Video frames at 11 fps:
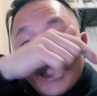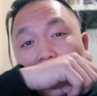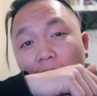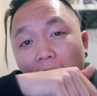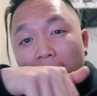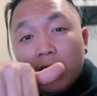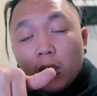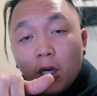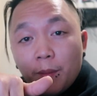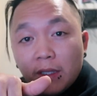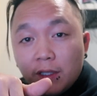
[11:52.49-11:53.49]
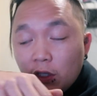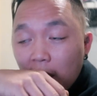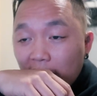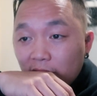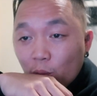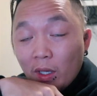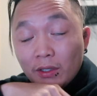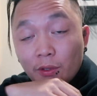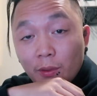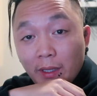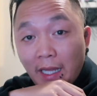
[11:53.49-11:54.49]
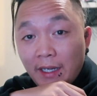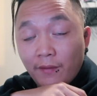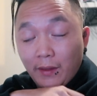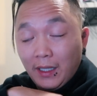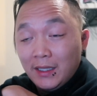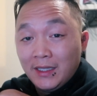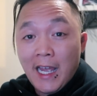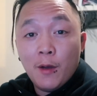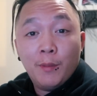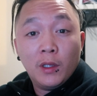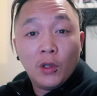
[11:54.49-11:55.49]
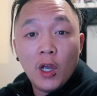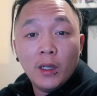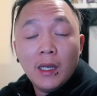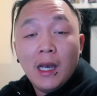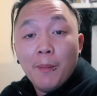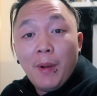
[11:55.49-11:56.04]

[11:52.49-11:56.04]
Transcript: Leave any comments you guys want to leave down below.